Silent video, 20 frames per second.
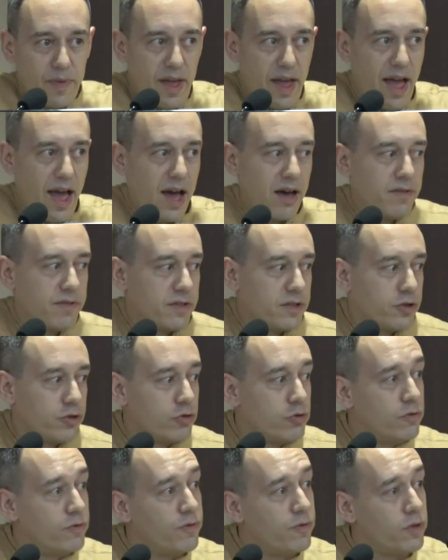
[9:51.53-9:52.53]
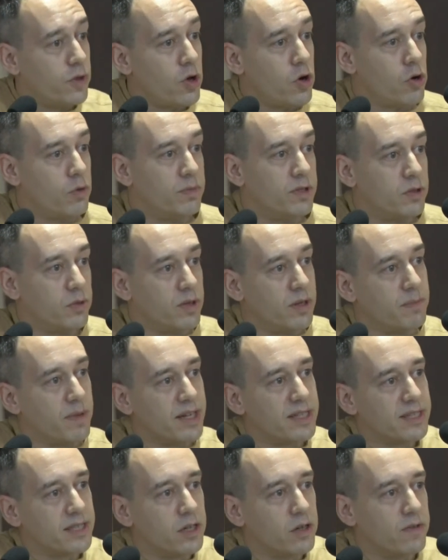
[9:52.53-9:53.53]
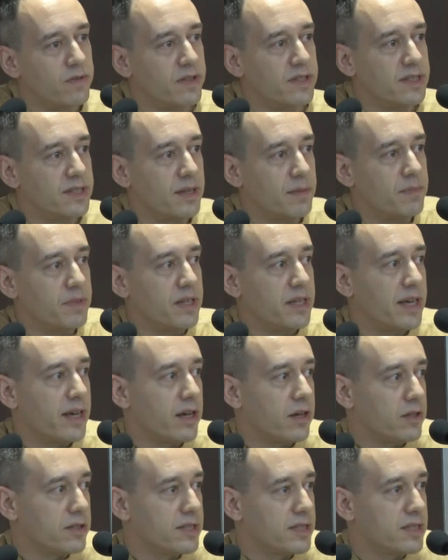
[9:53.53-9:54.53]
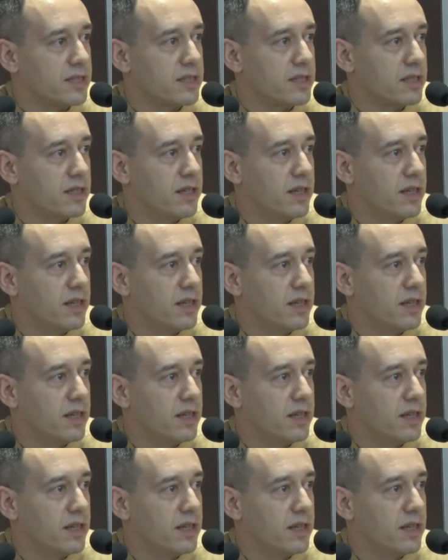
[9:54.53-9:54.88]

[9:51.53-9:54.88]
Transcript: have a true flow between myself and somebody else,